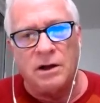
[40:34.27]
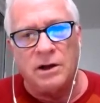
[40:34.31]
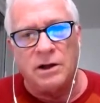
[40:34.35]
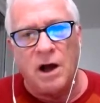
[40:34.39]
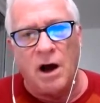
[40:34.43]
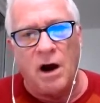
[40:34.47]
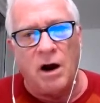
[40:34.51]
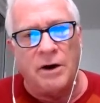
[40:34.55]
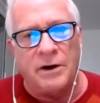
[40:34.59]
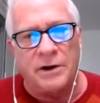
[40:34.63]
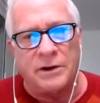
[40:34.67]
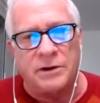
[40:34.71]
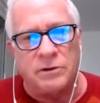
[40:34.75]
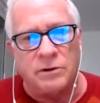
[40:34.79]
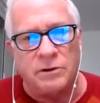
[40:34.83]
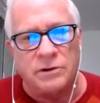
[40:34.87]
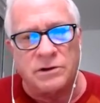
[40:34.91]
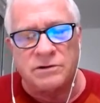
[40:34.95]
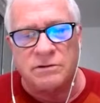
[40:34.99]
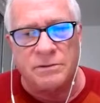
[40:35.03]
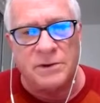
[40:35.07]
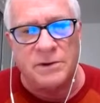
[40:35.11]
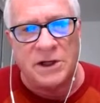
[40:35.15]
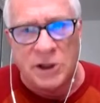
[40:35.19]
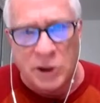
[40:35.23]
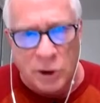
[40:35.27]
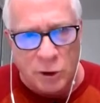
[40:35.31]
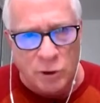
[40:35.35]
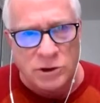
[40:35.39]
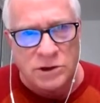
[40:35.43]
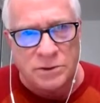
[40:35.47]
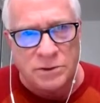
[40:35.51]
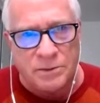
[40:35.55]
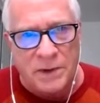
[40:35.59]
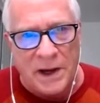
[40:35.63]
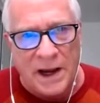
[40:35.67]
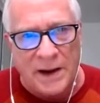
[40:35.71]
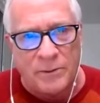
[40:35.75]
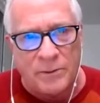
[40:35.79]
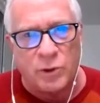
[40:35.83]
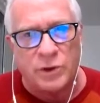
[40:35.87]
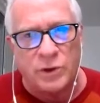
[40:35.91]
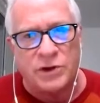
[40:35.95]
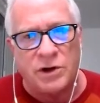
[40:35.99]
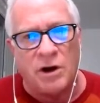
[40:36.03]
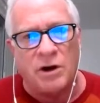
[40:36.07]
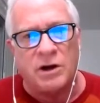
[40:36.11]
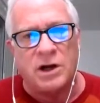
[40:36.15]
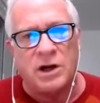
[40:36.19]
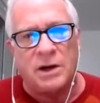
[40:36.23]
articles from the newspaper. We're
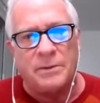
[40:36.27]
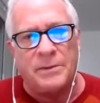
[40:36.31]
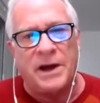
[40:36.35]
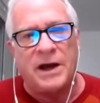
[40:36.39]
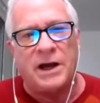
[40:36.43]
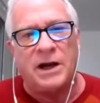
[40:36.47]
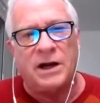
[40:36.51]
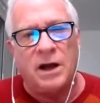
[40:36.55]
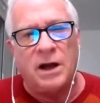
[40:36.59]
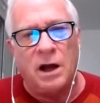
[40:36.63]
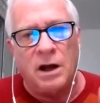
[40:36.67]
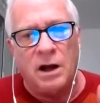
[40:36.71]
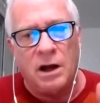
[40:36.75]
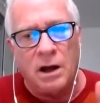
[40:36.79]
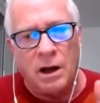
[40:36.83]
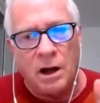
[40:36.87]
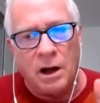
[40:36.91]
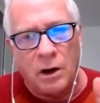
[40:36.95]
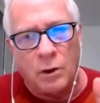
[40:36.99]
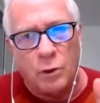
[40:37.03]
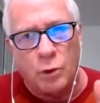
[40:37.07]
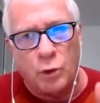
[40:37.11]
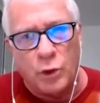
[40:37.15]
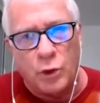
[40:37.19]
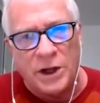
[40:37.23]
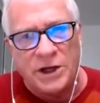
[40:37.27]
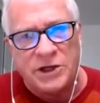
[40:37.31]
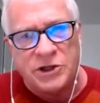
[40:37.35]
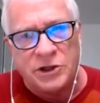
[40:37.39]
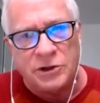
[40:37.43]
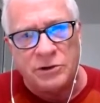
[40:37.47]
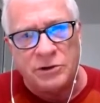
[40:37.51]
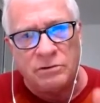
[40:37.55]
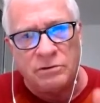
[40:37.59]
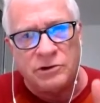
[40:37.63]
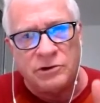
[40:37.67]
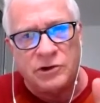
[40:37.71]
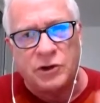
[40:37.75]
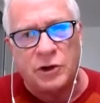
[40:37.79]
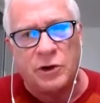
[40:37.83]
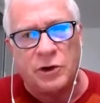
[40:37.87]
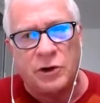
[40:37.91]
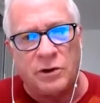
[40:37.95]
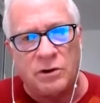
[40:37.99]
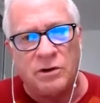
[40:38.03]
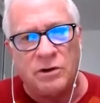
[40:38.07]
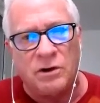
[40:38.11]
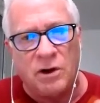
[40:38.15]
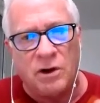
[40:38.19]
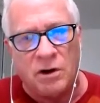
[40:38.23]
talking about original
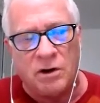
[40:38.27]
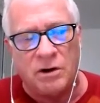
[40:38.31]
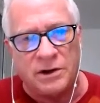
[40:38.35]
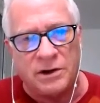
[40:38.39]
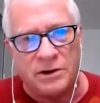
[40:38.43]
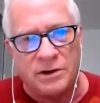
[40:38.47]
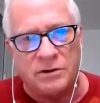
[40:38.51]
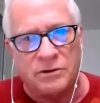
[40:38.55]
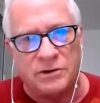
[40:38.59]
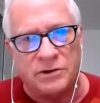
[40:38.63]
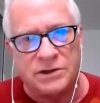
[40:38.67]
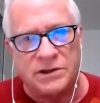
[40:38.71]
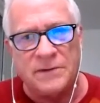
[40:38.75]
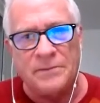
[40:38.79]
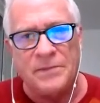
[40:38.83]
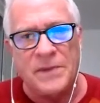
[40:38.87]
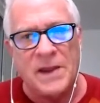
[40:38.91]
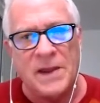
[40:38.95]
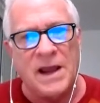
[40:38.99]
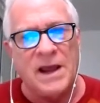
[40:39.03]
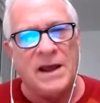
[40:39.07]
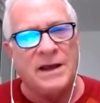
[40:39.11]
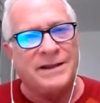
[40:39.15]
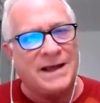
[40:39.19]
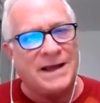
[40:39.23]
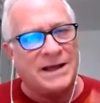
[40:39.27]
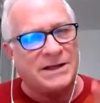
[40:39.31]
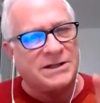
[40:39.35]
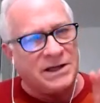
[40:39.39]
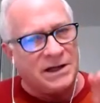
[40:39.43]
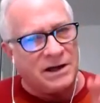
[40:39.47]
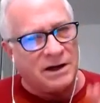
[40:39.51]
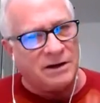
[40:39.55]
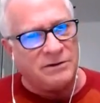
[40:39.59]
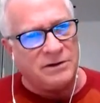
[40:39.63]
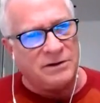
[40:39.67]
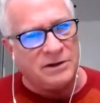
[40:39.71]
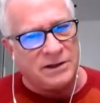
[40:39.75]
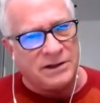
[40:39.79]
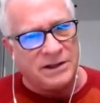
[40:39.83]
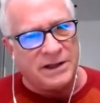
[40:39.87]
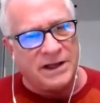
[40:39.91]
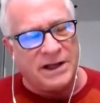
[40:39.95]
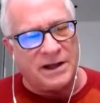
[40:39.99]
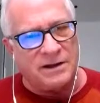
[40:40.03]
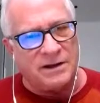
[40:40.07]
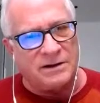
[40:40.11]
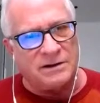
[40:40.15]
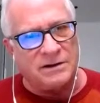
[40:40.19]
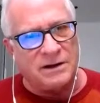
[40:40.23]
journal articles. That's the other
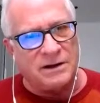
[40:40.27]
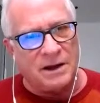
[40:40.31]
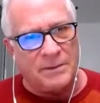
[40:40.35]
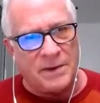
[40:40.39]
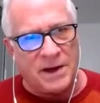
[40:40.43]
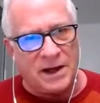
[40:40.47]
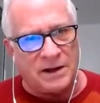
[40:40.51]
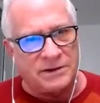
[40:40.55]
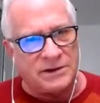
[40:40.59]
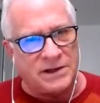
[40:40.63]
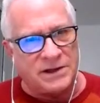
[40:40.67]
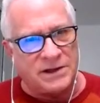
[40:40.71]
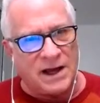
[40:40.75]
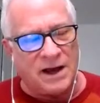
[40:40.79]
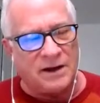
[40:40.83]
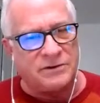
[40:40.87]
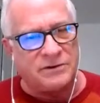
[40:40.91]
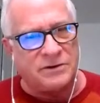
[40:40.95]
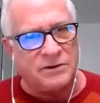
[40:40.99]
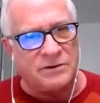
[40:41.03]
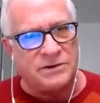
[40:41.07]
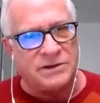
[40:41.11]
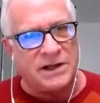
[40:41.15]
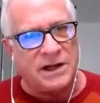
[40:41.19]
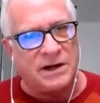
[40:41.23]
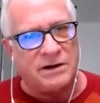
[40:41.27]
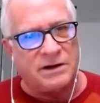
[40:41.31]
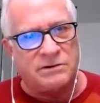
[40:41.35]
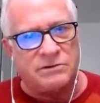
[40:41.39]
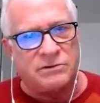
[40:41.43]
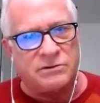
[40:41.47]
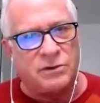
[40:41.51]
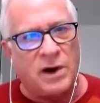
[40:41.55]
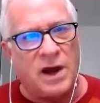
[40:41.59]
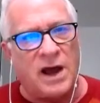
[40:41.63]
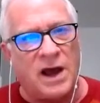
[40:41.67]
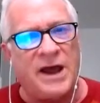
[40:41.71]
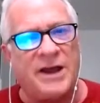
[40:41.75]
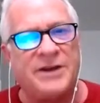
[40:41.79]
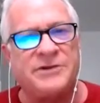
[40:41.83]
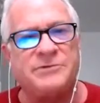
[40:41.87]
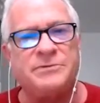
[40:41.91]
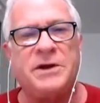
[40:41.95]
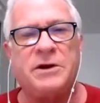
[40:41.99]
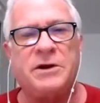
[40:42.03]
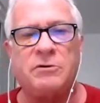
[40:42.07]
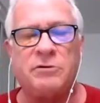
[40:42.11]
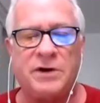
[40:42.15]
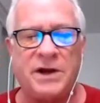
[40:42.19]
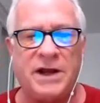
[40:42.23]
thing about doctors that drives
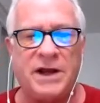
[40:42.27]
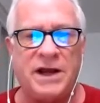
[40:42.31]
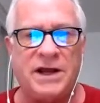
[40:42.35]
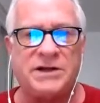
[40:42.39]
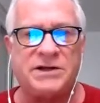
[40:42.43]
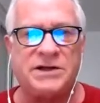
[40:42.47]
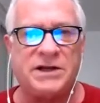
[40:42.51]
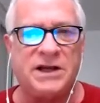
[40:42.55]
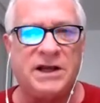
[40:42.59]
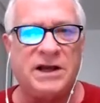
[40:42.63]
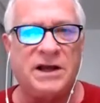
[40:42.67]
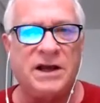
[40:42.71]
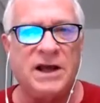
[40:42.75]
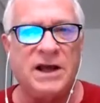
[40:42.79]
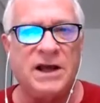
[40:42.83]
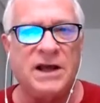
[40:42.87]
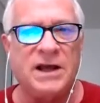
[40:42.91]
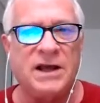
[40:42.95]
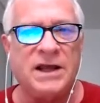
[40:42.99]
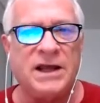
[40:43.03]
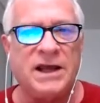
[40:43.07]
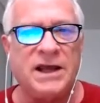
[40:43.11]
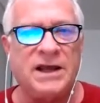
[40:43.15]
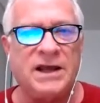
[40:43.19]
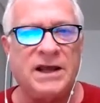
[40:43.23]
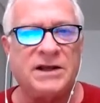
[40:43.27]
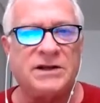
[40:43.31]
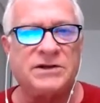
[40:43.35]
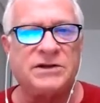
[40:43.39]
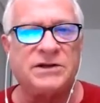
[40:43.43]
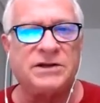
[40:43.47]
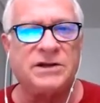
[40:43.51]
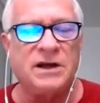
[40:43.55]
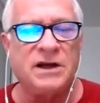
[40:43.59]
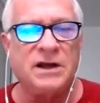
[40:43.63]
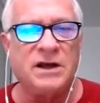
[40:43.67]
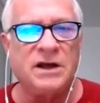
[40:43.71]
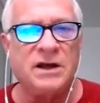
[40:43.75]
me crazy is,